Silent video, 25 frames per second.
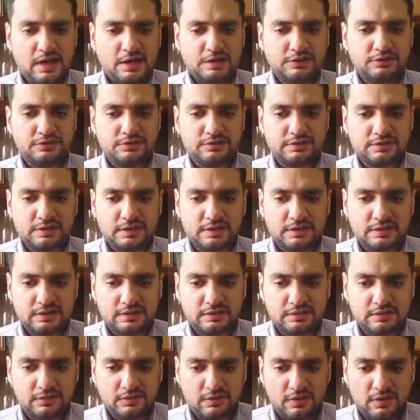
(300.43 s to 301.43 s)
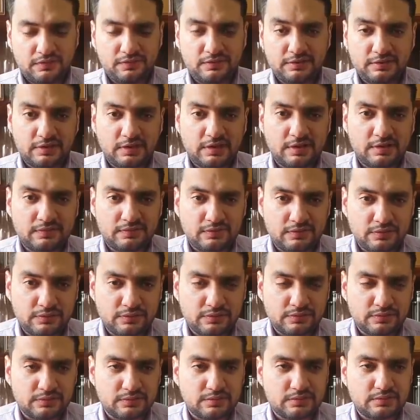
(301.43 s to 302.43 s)
I should say that the coffee that I've
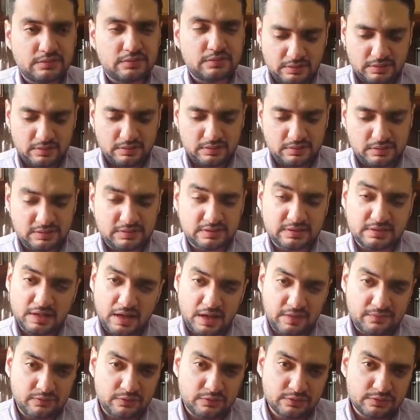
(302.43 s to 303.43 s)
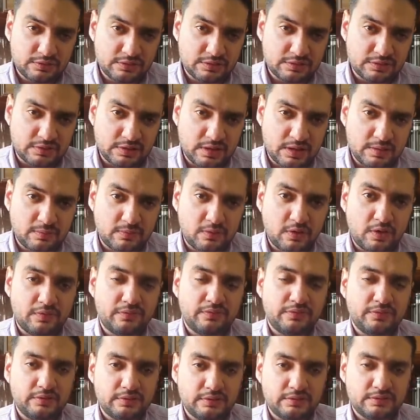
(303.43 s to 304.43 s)
used, this, I've used the same
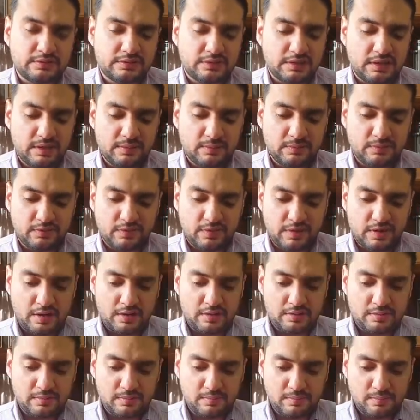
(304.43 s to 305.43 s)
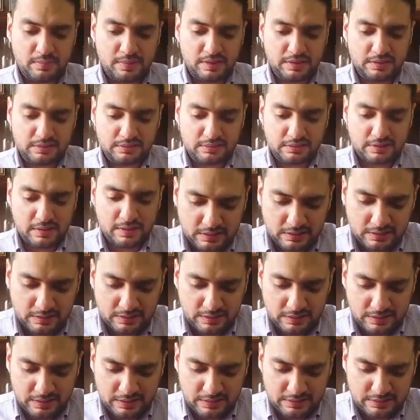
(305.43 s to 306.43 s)
coffee, the same grind, but
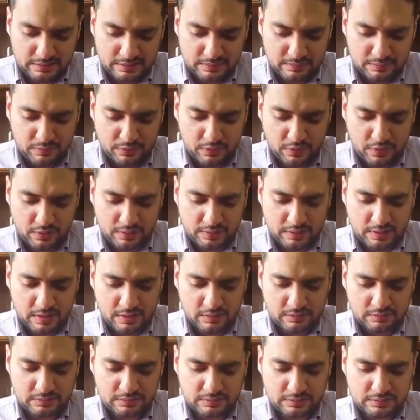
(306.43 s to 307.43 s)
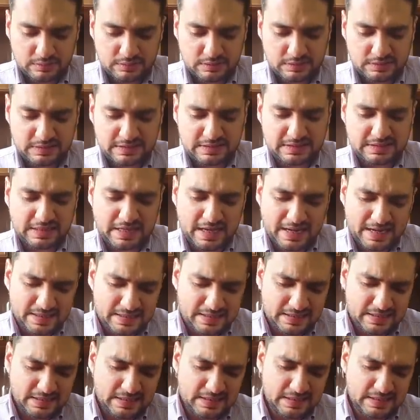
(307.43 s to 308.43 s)
this brought out
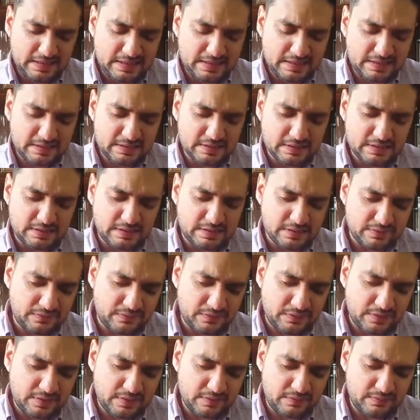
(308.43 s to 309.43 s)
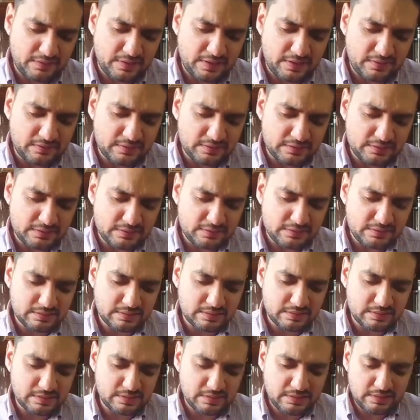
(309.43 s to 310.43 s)
slightly different flavors.
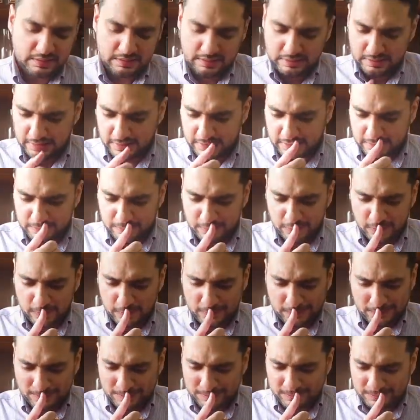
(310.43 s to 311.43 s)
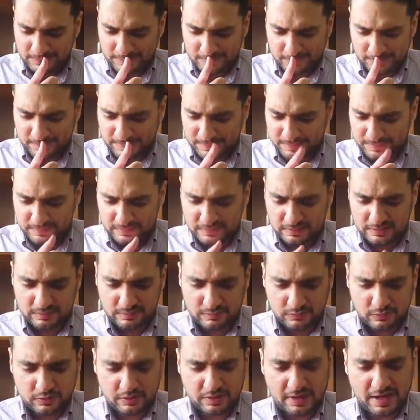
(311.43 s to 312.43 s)
It brought out the, the
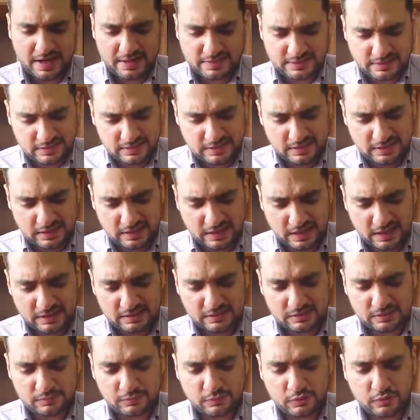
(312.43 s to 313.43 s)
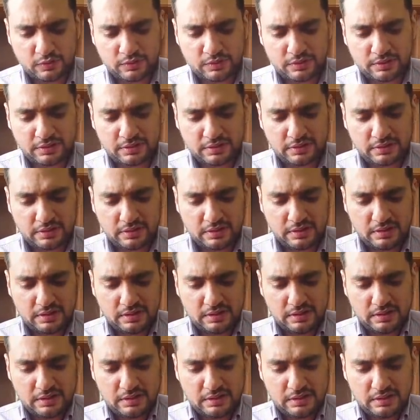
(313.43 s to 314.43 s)
more acidic and the more
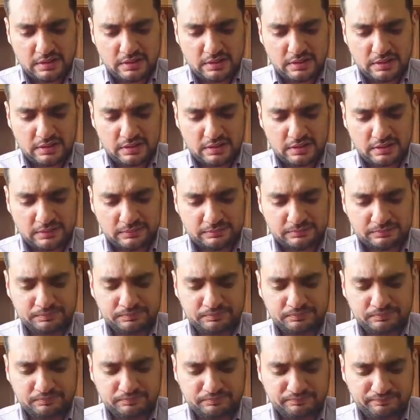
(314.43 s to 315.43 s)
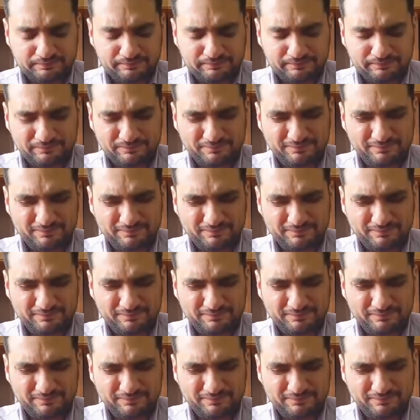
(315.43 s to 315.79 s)
um,